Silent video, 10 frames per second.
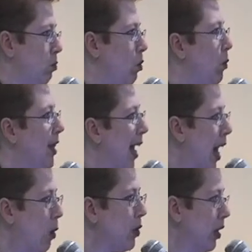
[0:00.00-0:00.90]
Well,
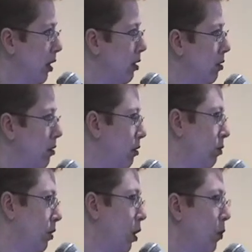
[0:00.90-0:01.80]
without it,
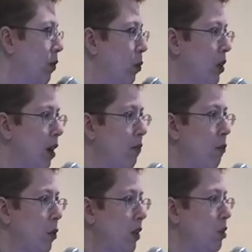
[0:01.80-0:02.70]
you know, we've only got
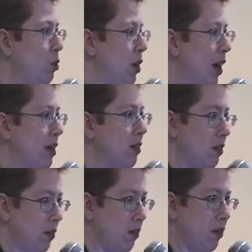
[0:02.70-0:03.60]
42
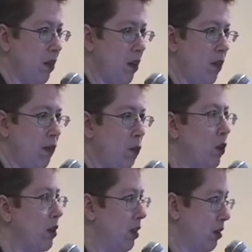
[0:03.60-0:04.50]
cases
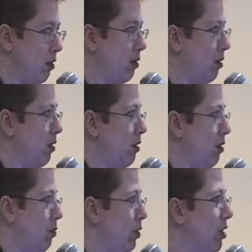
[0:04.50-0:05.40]
for this,
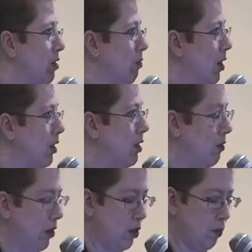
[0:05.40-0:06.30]
which is a
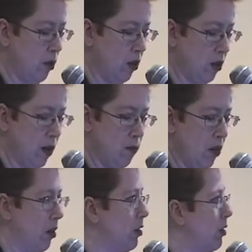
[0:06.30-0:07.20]
relatively small
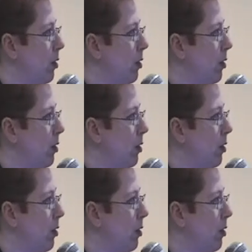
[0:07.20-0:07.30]
number.